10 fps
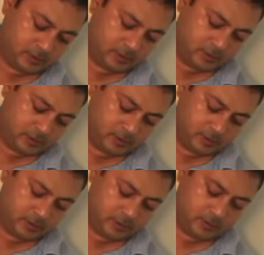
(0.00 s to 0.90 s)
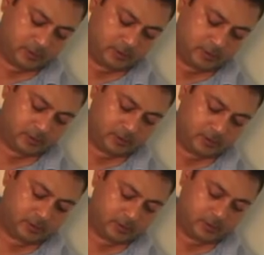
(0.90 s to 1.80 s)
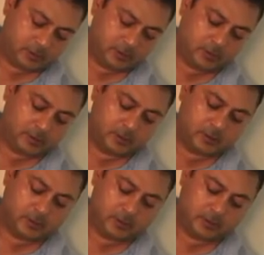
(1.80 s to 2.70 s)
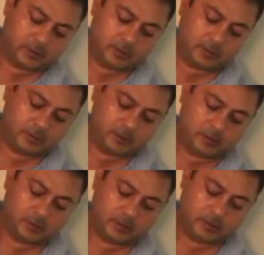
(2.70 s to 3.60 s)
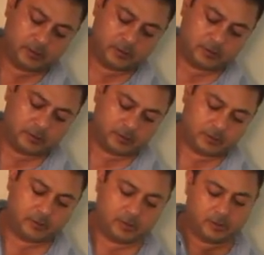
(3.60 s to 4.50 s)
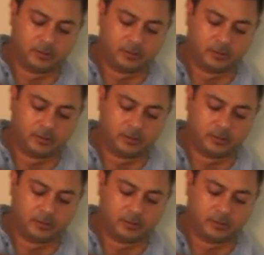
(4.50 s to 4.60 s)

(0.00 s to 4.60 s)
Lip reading: (silence)